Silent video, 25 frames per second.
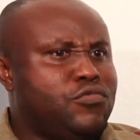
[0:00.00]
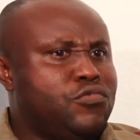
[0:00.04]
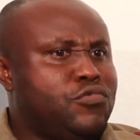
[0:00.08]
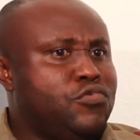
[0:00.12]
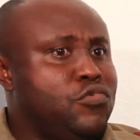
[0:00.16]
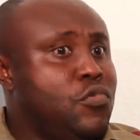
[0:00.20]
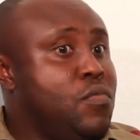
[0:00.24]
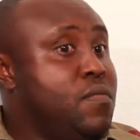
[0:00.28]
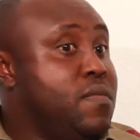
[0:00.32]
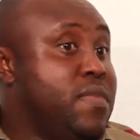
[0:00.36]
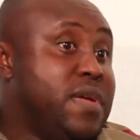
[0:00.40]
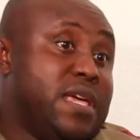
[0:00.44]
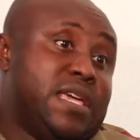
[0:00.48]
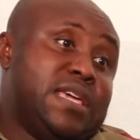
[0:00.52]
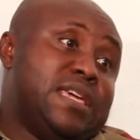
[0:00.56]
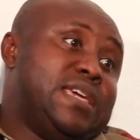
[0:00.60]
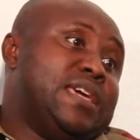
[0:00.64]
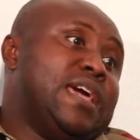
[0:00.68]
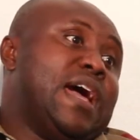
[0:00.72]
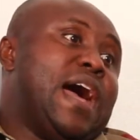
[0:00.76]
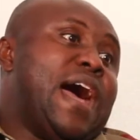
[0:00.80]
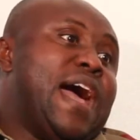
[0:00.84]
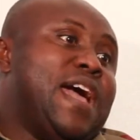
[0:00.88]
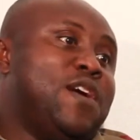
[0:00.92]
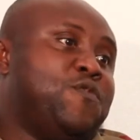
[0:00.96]
To
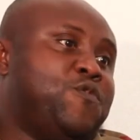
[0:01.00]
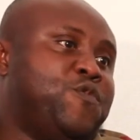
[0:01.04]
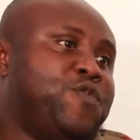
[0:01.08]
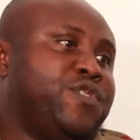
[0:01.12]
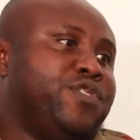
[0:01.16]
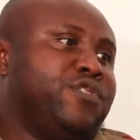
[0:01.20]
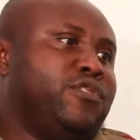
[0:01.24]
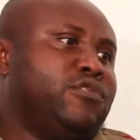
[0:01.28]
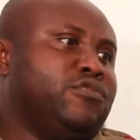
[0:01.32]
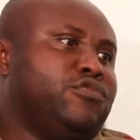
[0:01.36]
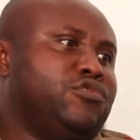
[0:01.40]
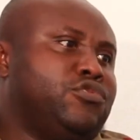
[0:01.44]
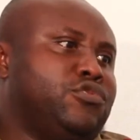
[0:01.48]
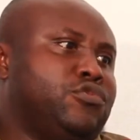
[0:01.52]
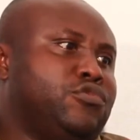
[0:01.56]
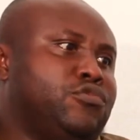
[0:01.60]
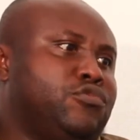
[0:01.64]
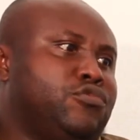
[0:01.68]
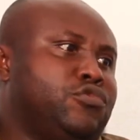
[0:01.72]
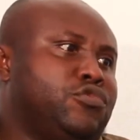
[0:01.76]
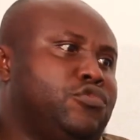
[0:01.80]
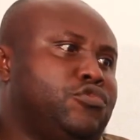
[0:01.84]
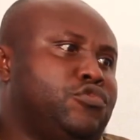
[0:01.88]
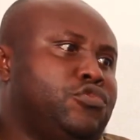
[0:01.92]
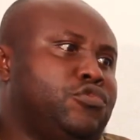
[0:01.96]
me, I feel you
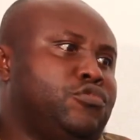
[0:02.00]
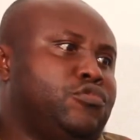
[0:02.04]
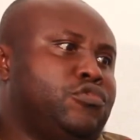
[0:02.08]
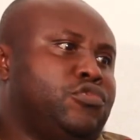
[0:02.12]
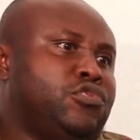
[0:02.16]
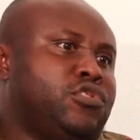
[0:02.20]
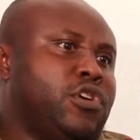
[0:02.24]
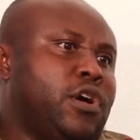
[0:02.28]
would